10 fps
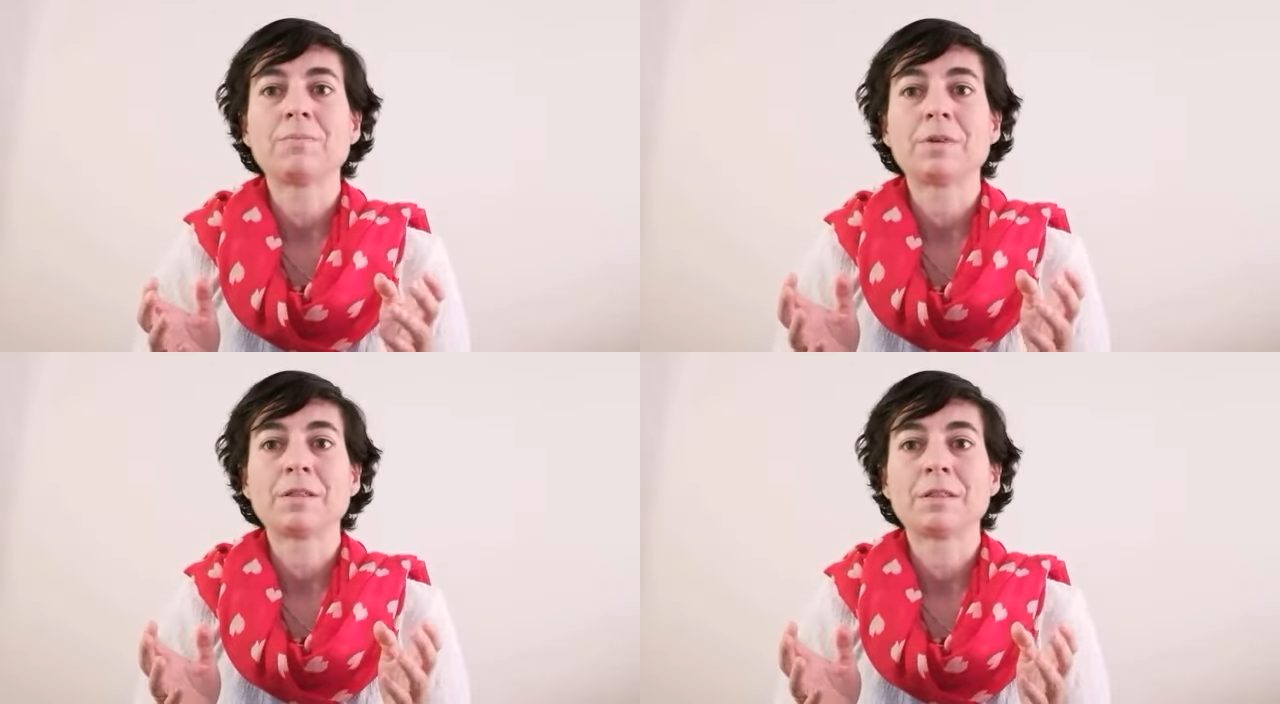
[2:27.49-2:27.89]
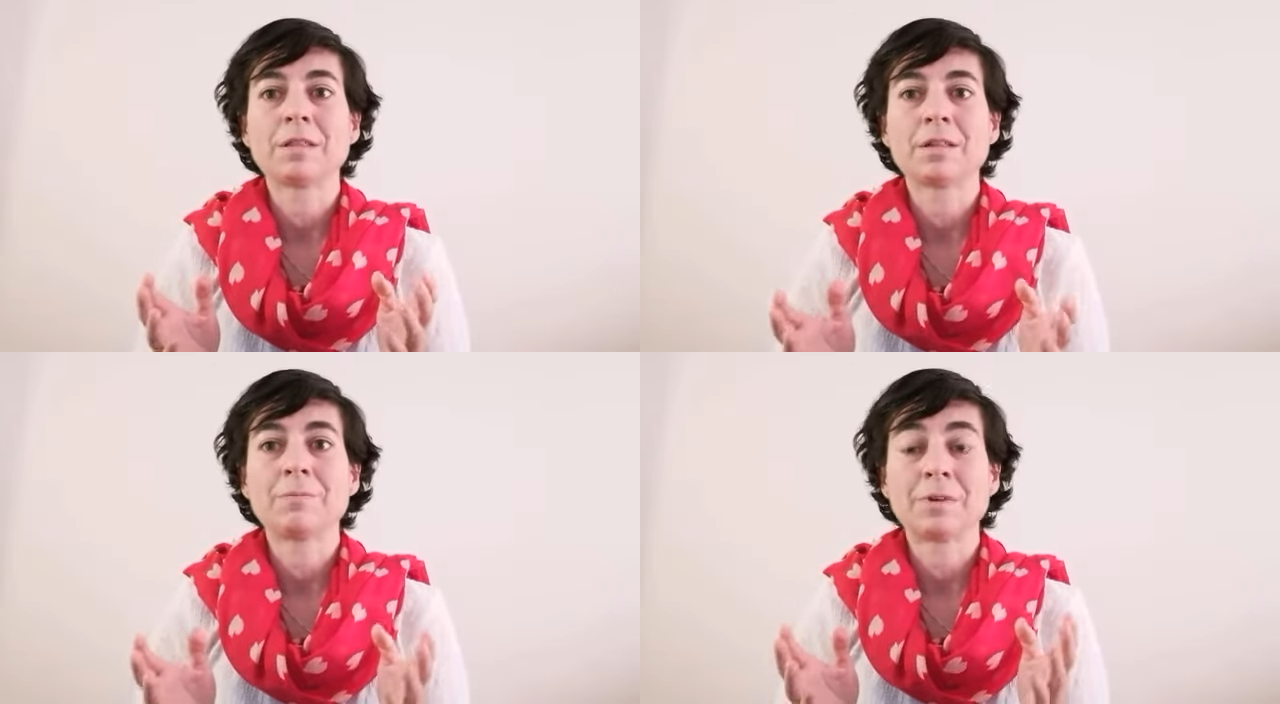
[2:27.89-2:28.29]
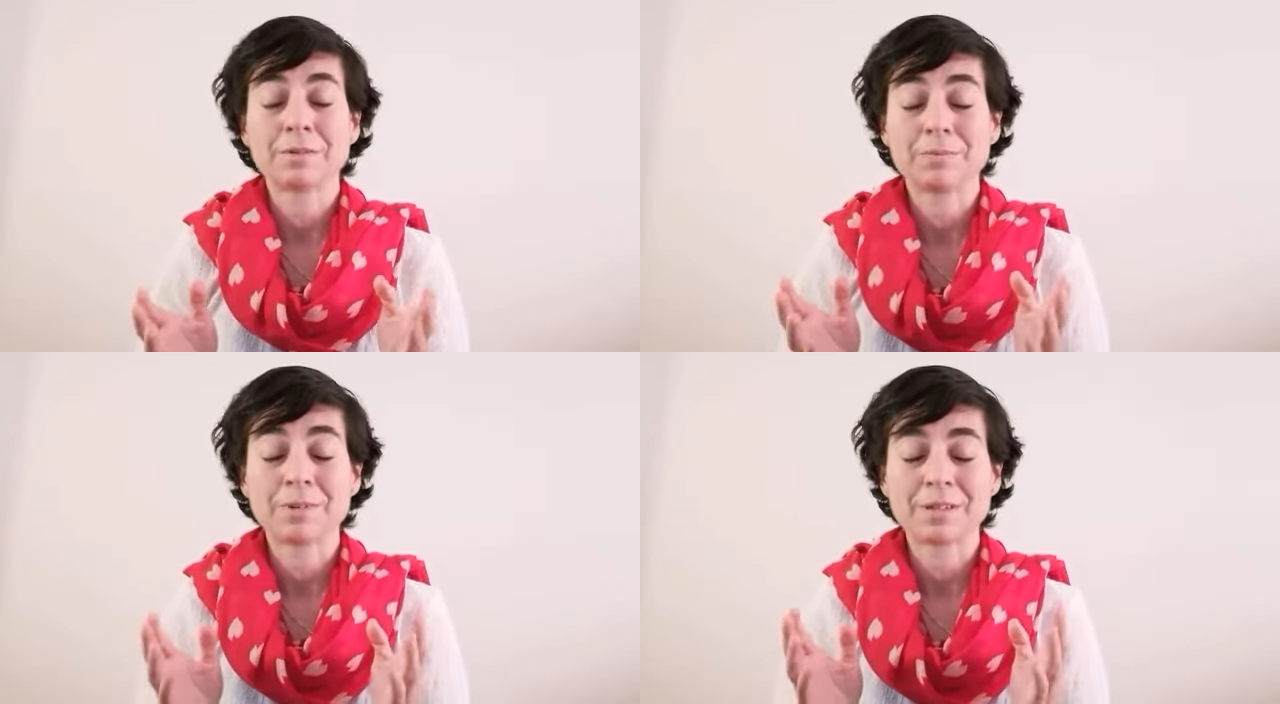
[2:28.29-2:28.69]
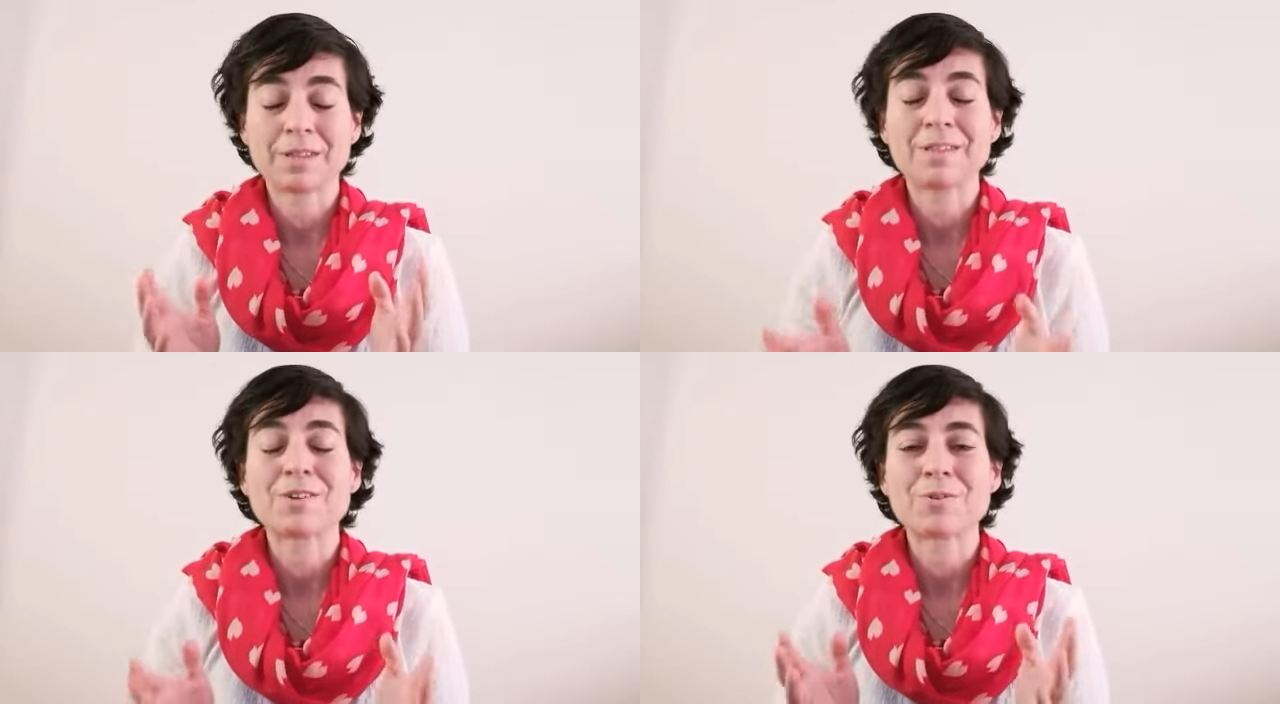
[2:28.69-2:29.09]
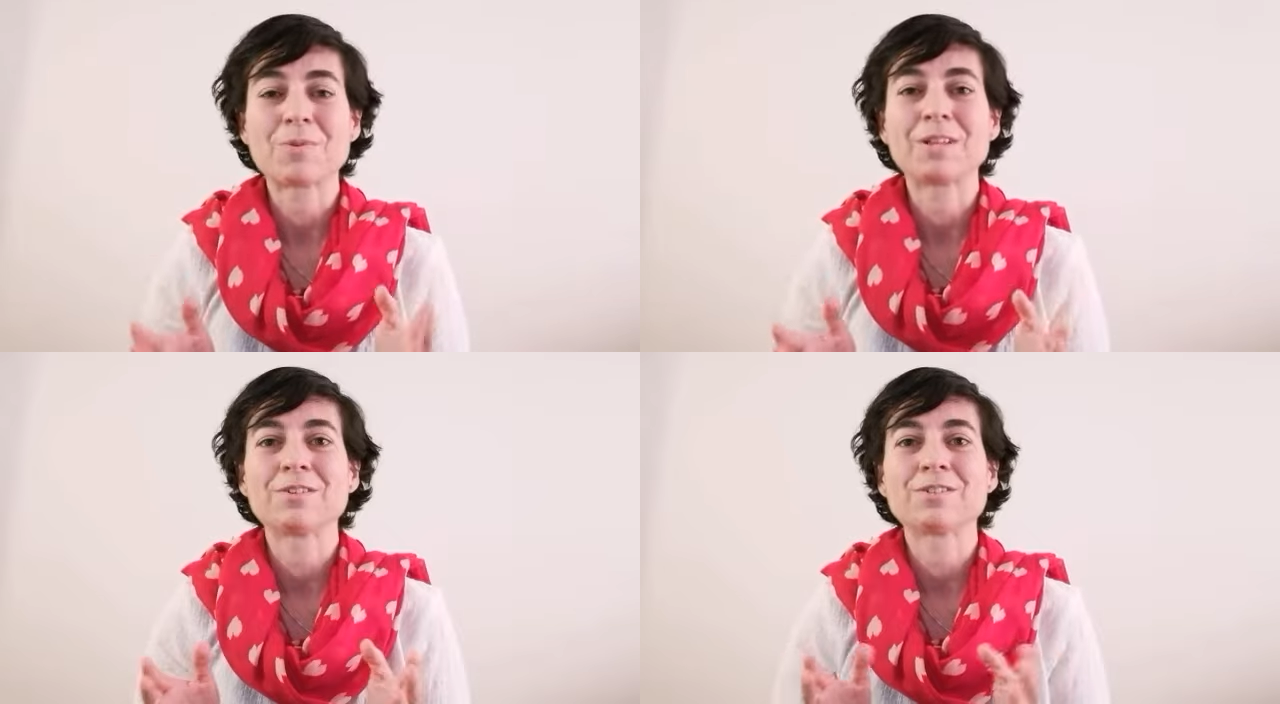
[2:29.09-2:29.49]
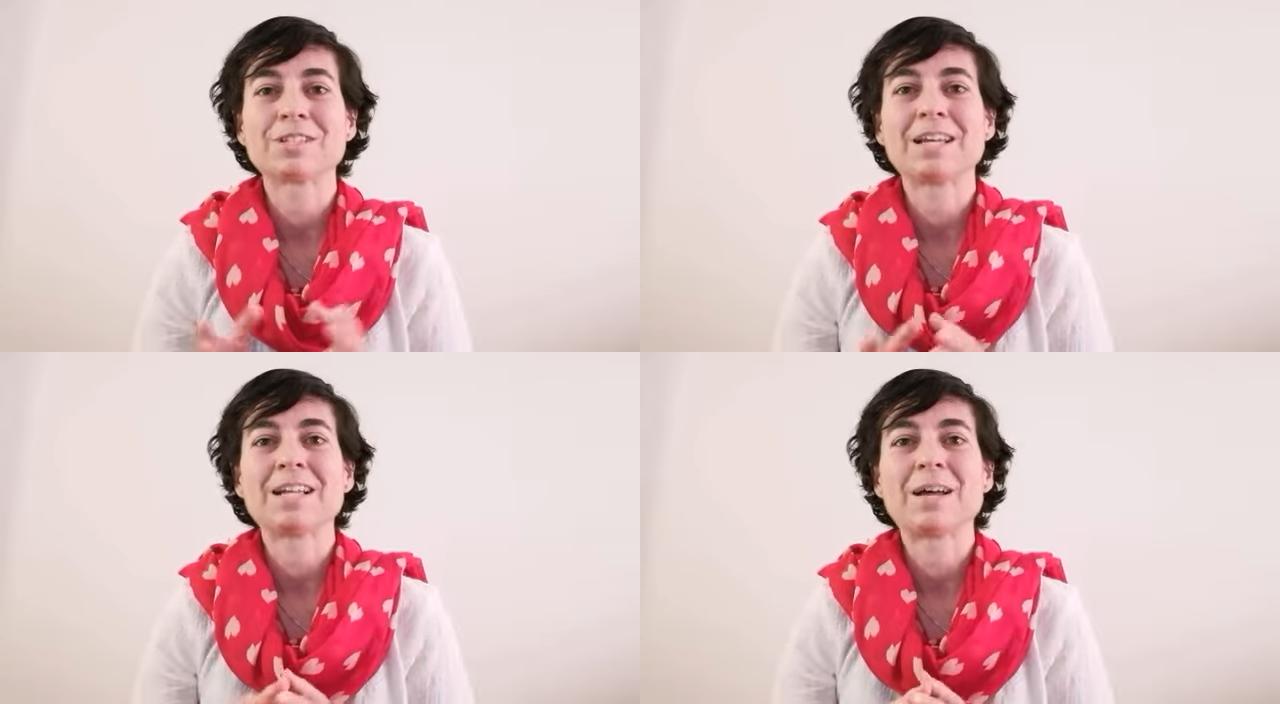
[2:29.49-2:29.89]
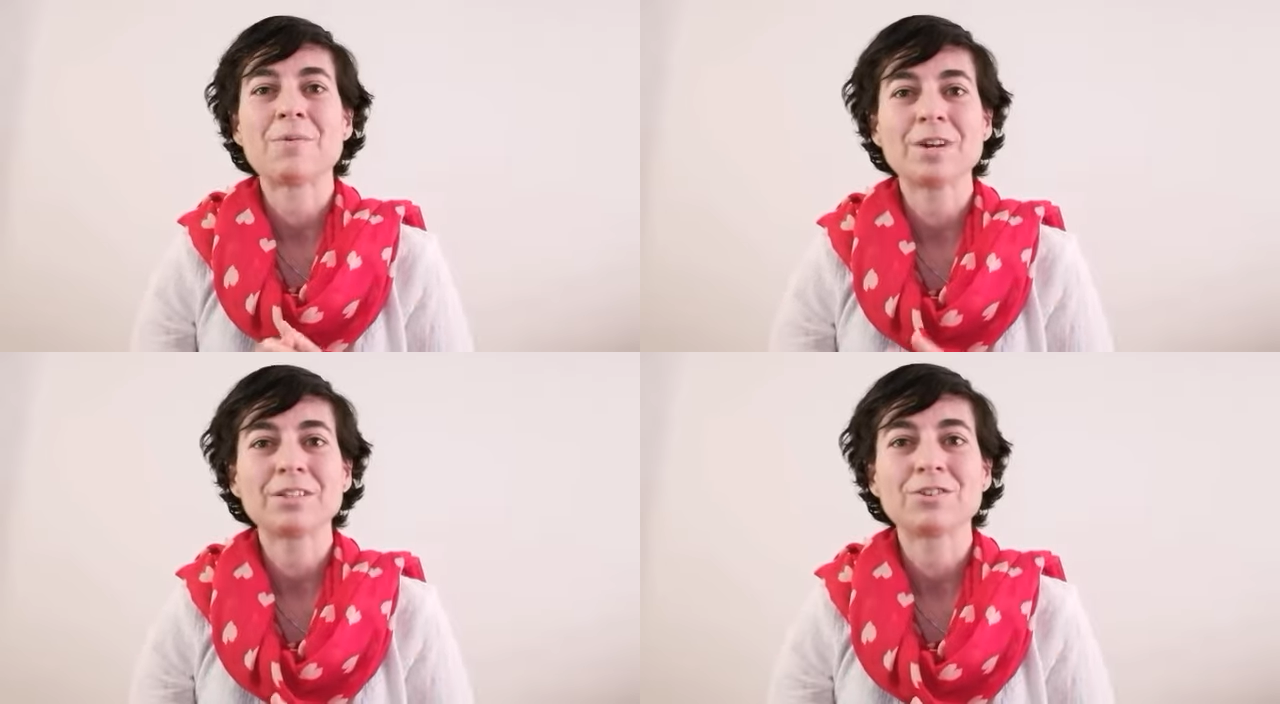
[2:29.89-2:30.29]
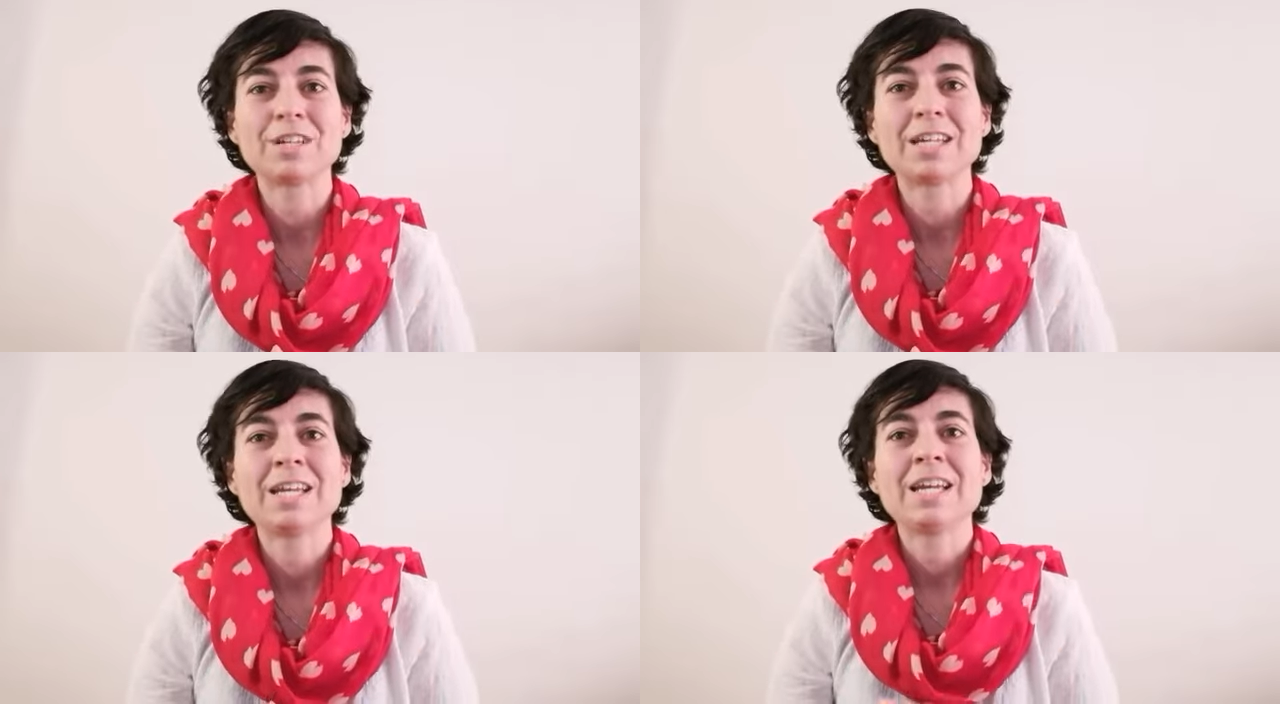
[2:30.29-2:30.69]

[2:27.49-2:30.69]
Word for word: Mercedes Robledo's uh, laboratory,